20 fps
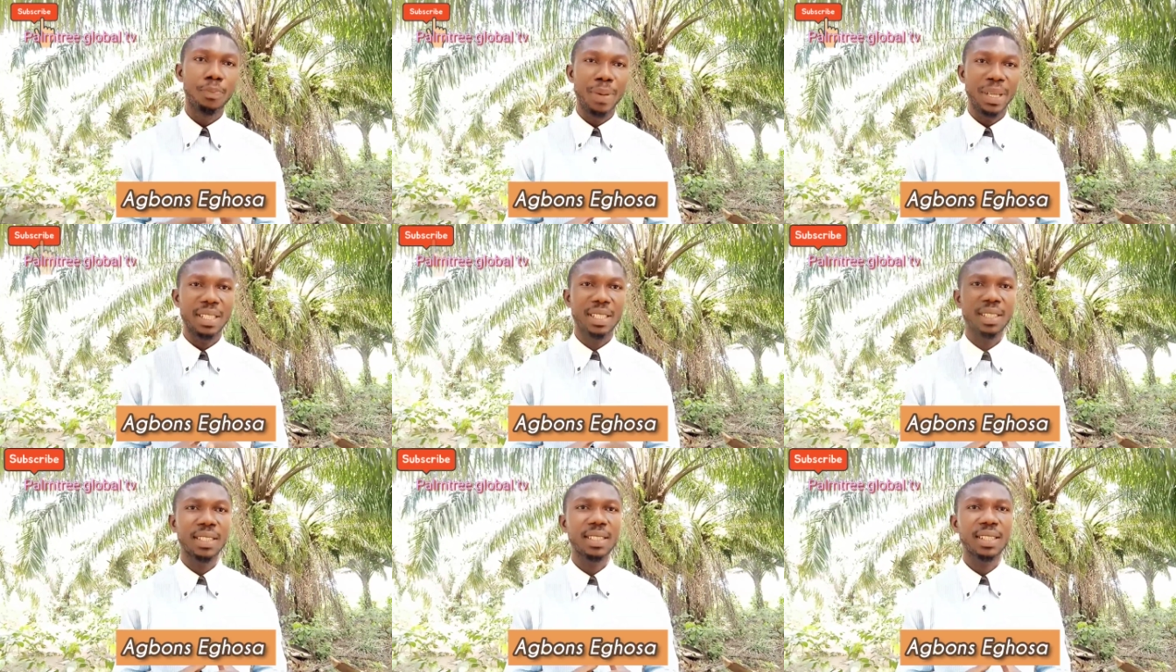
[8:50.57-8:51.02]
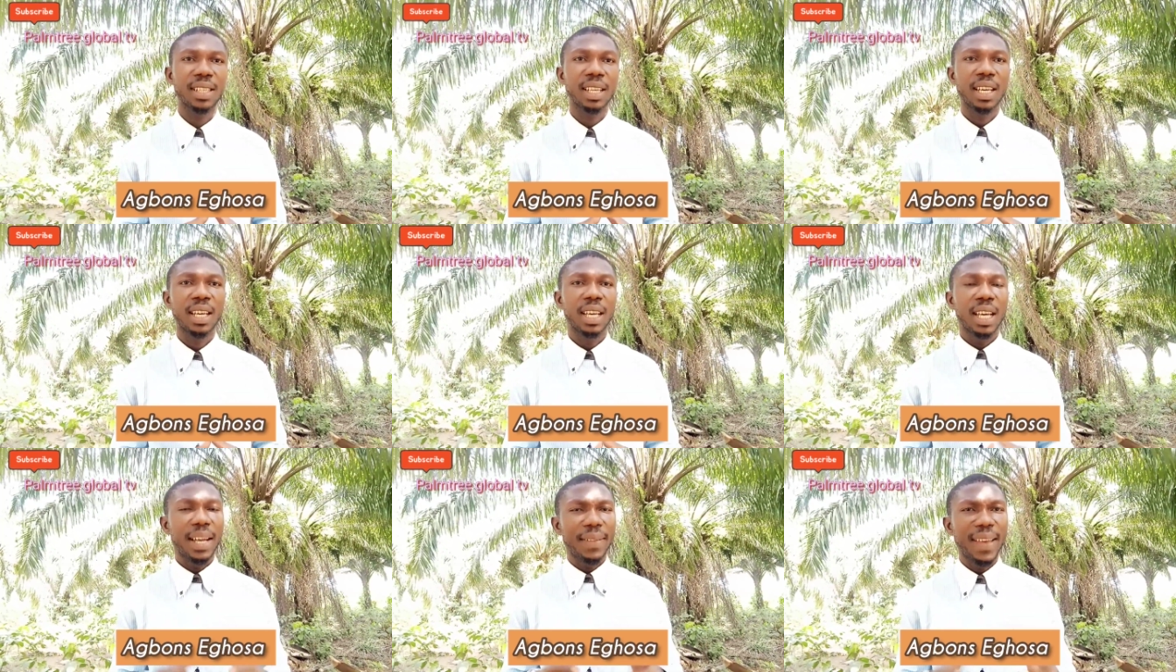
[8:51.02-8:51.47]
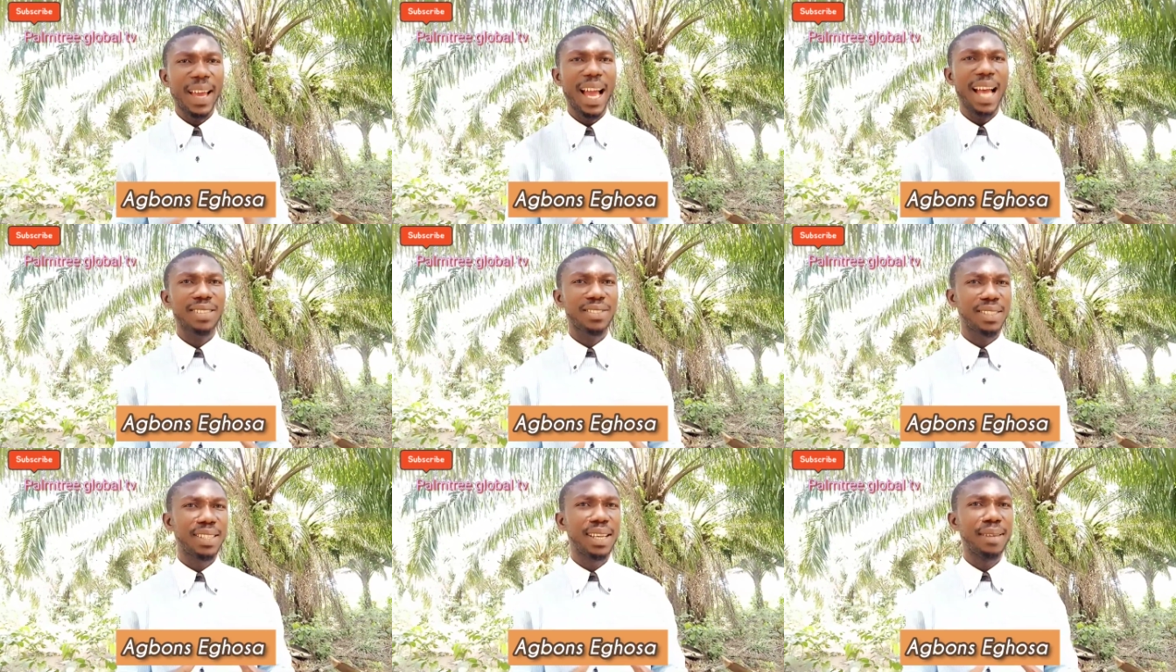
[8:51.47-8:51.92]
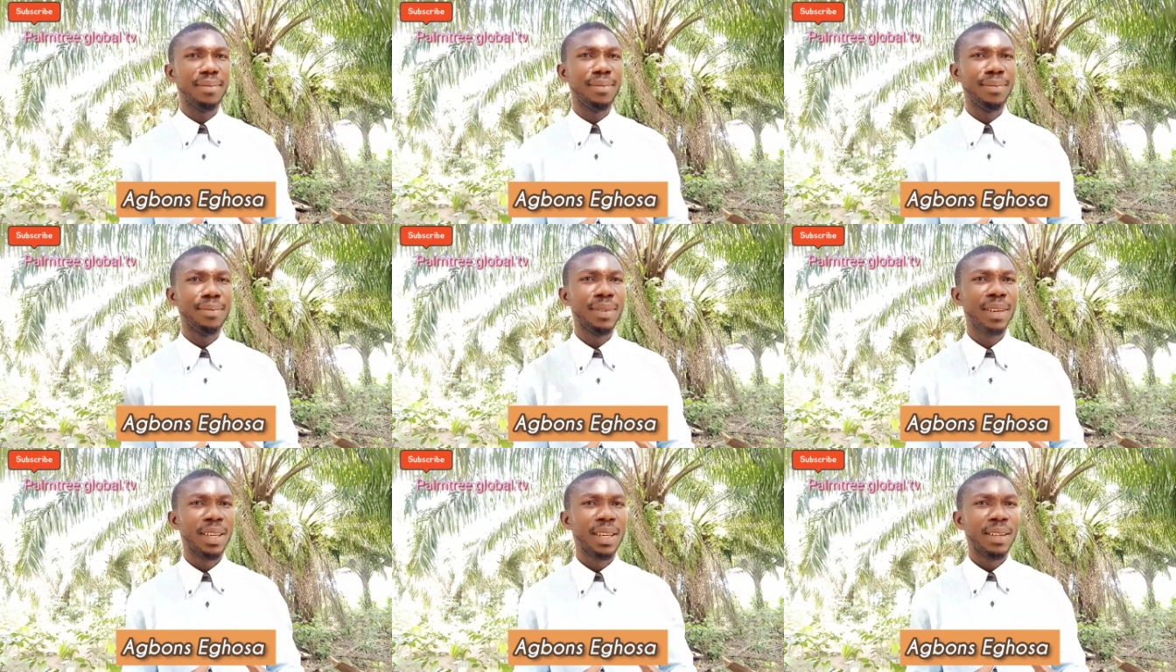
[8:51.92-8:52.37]
but it's mainly
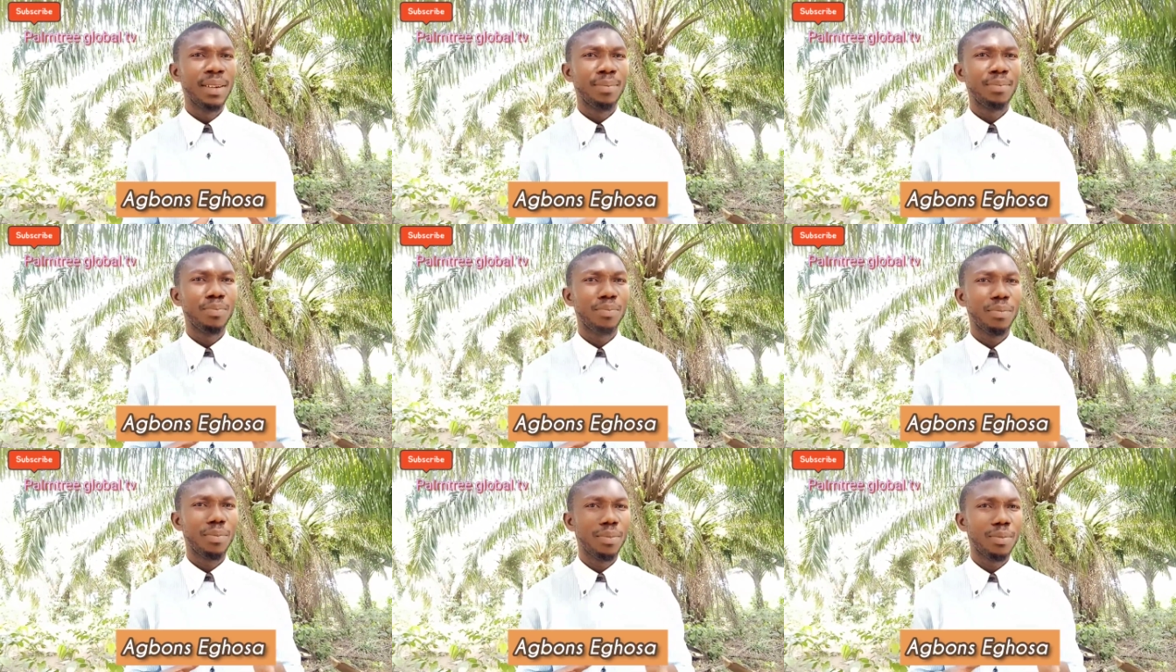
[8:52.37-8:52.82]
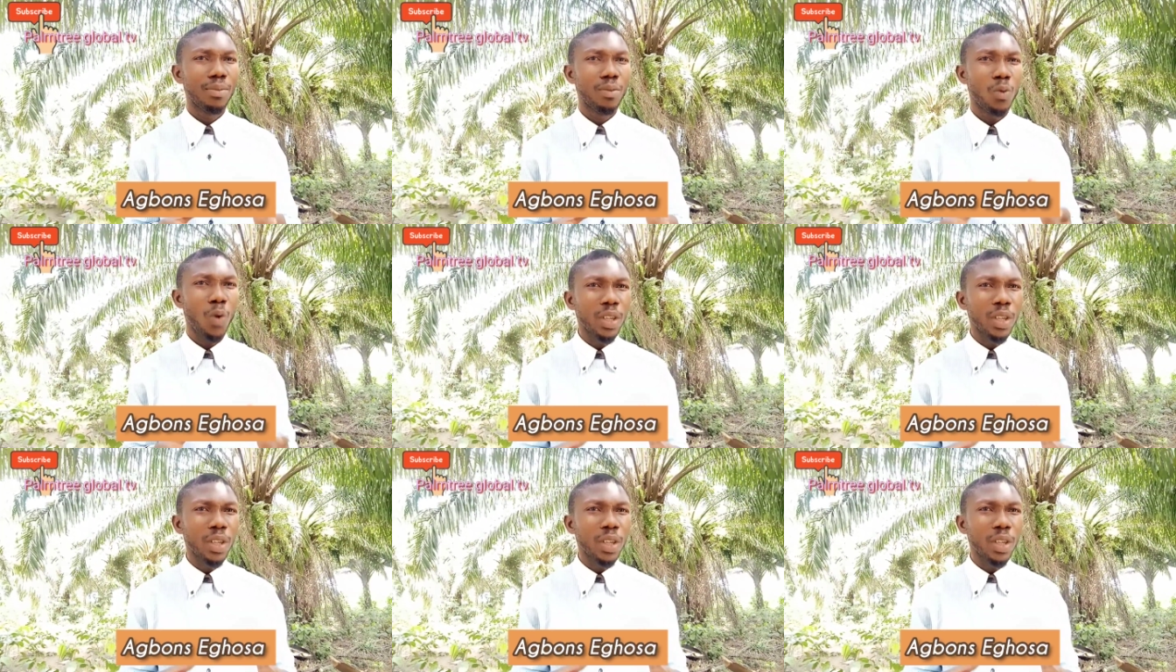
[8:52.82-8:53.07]
good